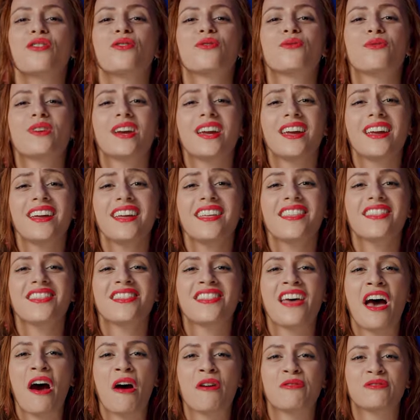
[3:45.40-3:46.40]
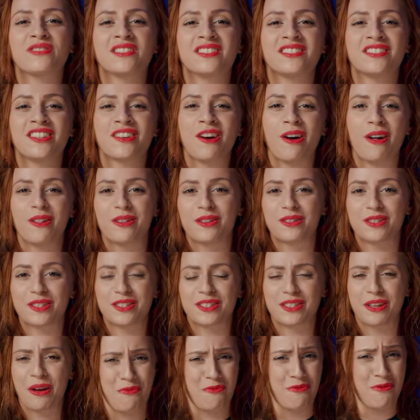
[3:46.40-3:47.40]
3
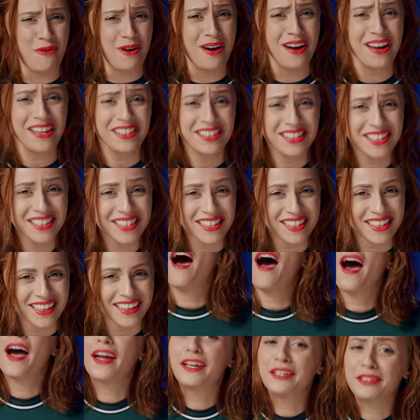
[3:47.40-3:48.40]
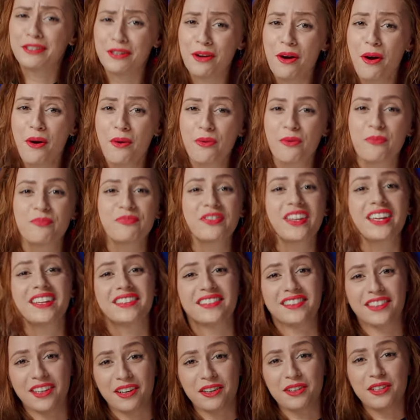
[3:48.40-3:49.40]
$1,000. What? I know!
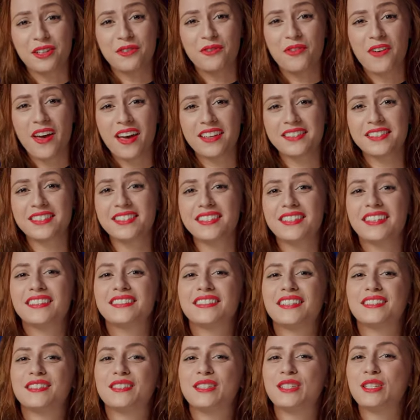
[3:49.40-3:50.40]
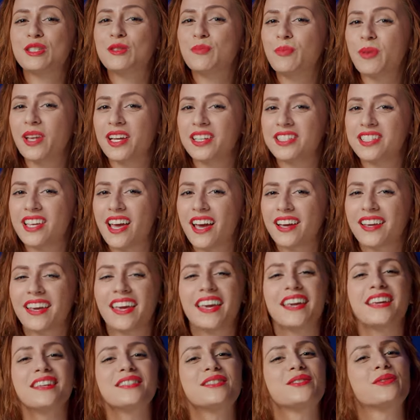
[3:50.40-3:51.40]
In their defense, the display tech
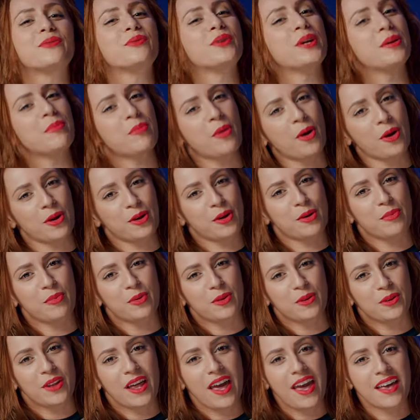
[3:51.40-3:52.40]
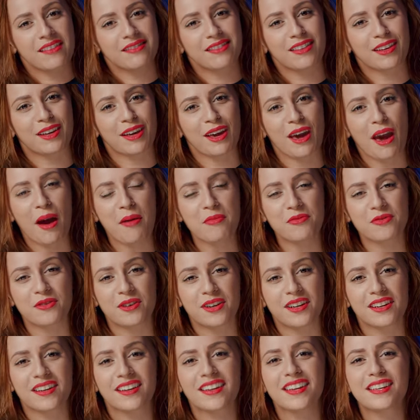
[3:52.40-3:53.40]
is remarkable and the
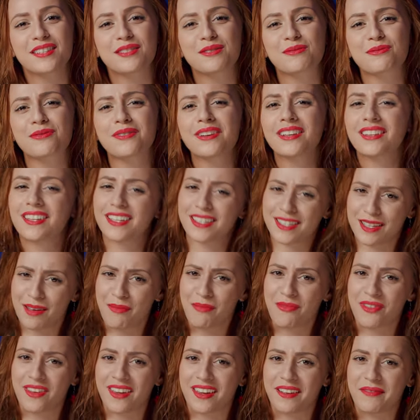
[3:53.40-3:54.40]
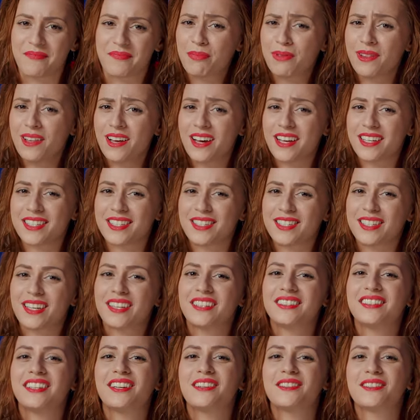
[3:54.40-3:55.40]
camera is really something. Plus,
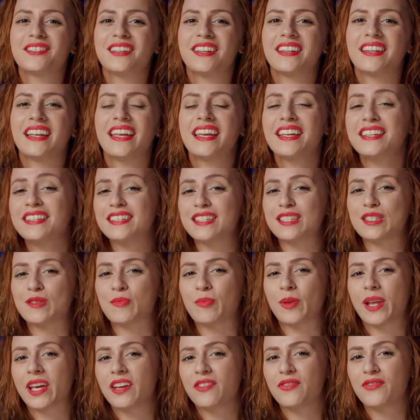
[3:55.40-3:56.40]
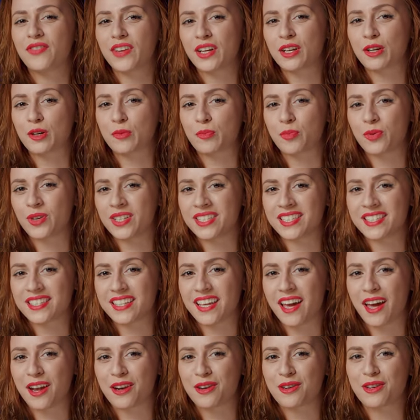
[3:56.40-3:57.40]
there's an in-display fingerprint
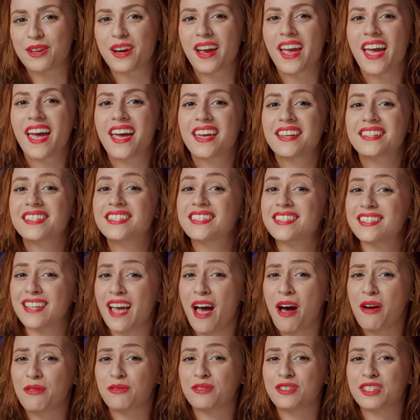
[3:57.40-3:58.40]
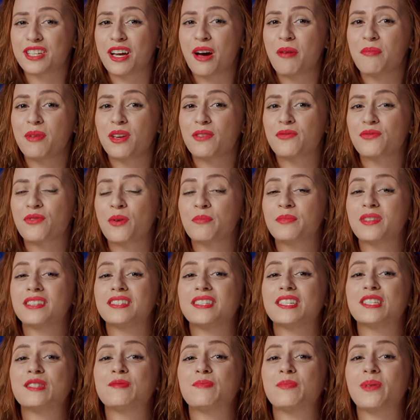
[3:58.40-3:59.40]
scanner and sound coming from the
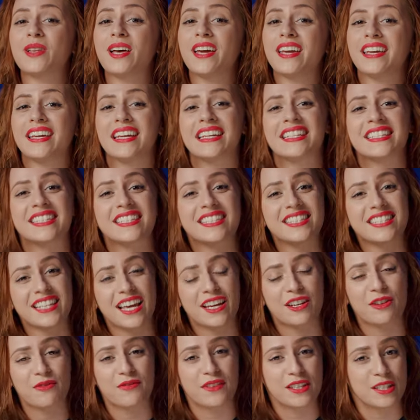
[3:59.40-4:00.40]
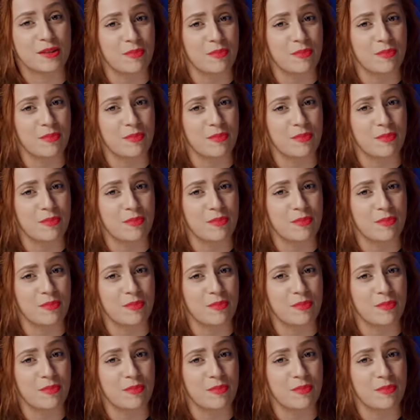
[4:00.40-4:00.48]
display instead of the